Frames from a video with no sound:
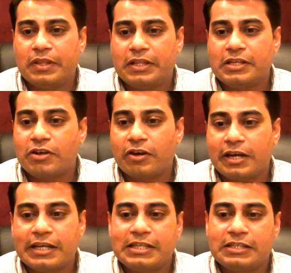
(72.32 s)
these
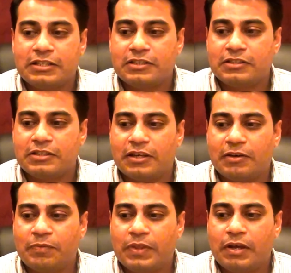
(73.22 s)
organizations
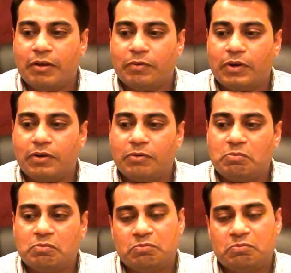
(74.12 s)
were